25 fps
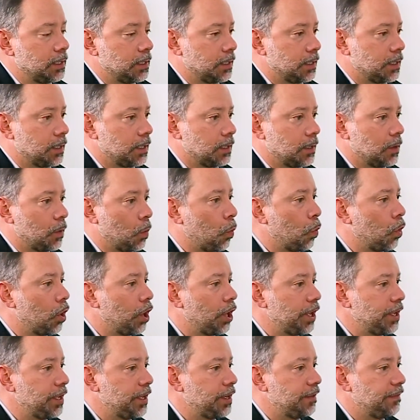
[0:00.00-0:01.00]

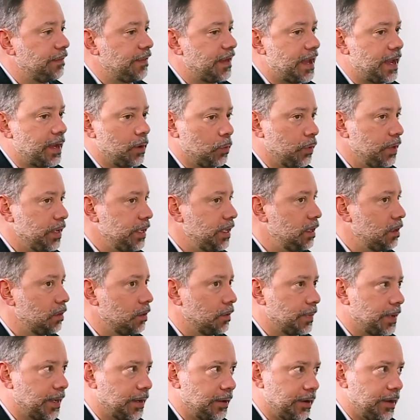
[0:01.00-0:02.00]
One that we hear
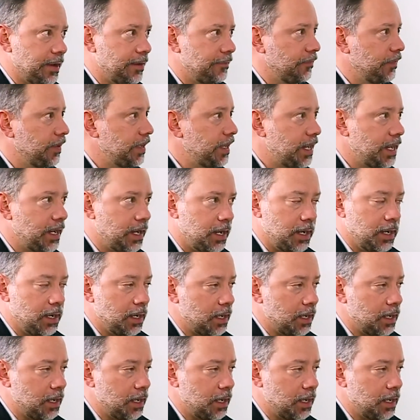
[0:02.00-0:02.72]
about every day,